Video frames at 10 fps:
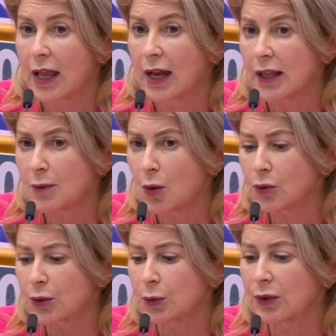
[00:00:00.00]
And I'm
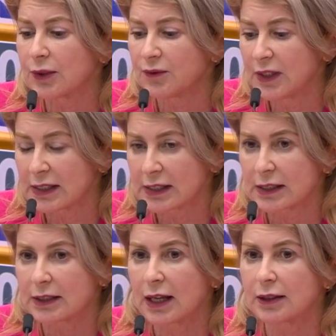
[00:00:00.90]
also
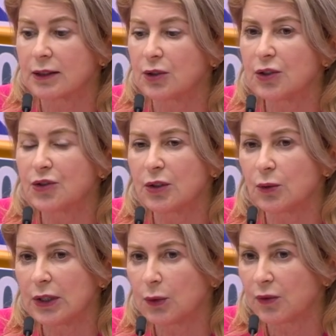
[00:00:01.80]
convinced that the regional
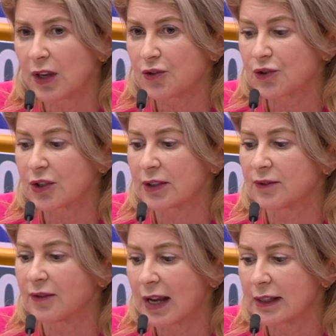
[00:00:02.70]
innovation
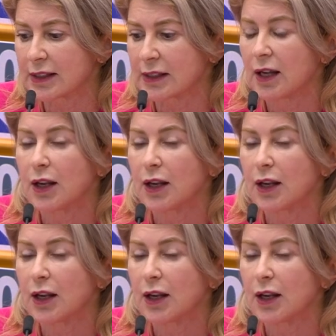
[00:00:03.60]
valleys,